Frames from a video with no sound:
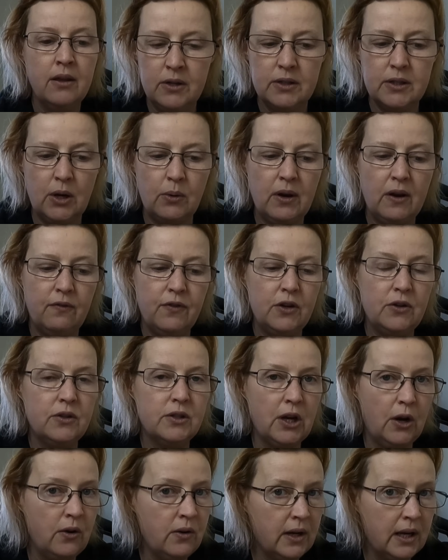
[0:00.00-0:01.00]
So if you
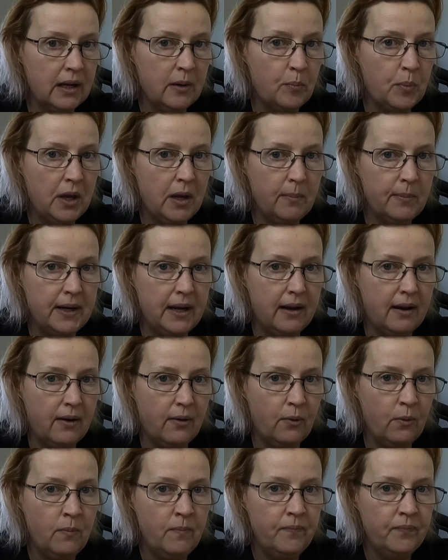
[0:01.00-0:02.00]
don't get PIP
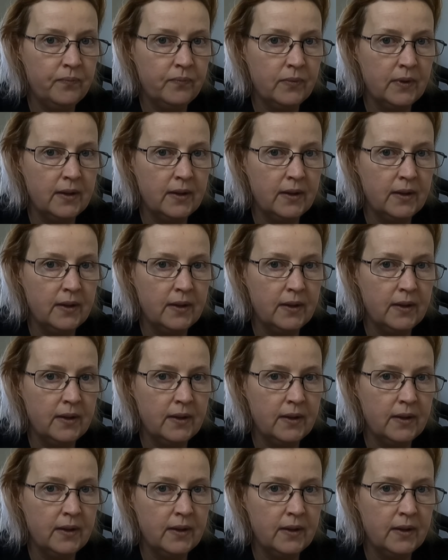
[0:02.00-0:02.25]
now,